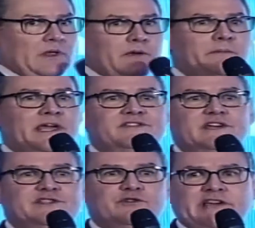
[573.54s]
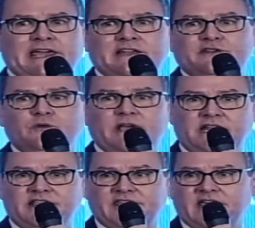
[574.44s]
means that you can't do
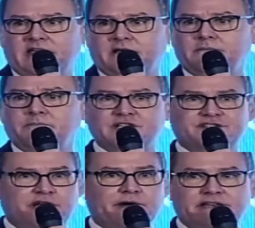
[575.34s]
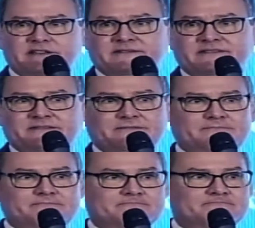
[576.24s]
anything but share it.
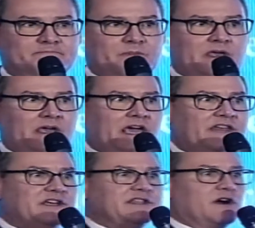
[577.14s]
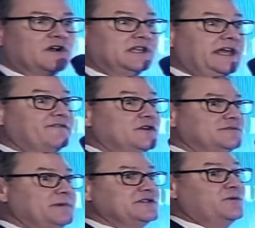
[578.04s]
And then there are levels
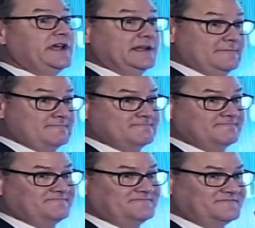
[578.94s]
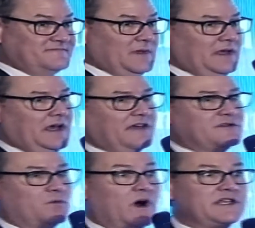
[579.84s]
between as to
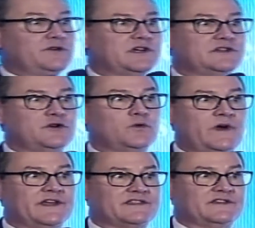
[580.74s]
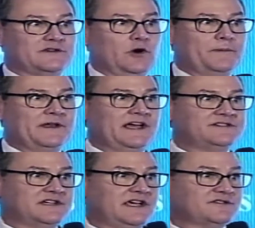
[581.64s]
what you can do with this open
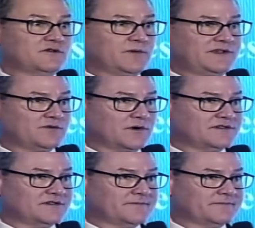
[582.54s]
educational resource.